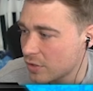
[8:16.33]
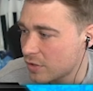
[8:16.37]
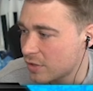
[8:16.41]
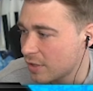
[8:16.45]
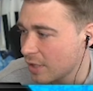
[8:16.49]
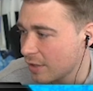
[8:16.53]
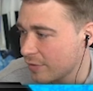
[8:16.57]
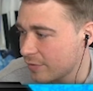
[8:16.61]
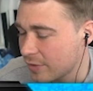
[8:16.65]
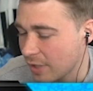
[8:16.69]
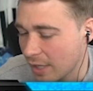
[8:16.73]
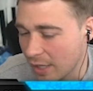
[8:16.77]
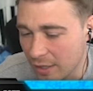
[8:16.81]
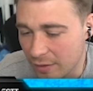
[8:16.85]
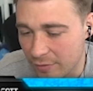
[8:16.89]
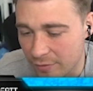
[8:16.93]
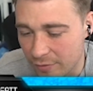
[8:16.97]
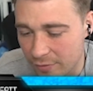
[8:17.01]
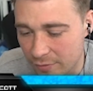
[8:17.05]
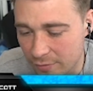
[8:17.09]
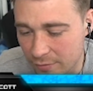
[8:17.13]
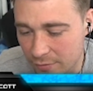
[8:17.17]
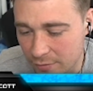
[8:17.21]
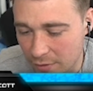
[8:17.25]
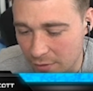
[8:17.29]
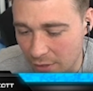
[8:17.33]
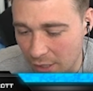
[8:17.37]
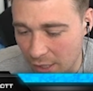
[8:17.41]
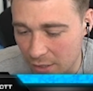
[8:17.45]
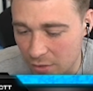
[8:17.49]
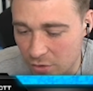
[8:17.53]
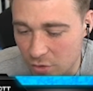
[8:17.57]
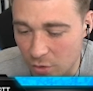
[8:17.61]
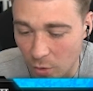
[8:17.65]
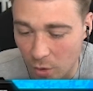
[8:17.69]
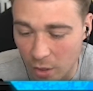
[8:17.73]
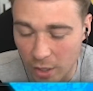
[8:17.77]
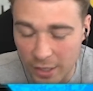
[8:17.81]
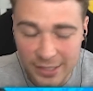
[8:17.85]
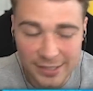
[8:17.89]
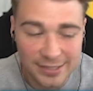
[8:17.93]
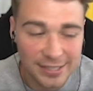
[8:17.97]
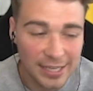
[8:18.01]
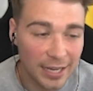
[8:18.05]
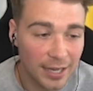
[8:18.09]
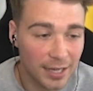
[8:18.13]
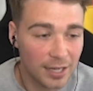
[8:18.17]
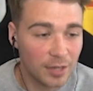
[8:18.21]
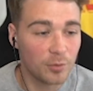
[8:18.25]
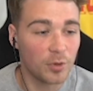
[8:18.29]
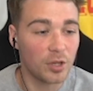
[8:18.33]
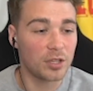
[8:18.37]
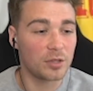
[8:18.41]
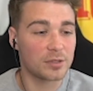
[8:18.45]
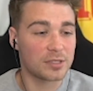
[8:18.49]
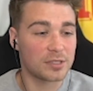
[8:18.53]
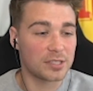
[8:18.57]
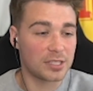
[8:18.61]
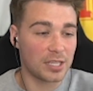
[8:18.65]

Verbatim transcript: good stuff, Dave. And sure, exactly what you're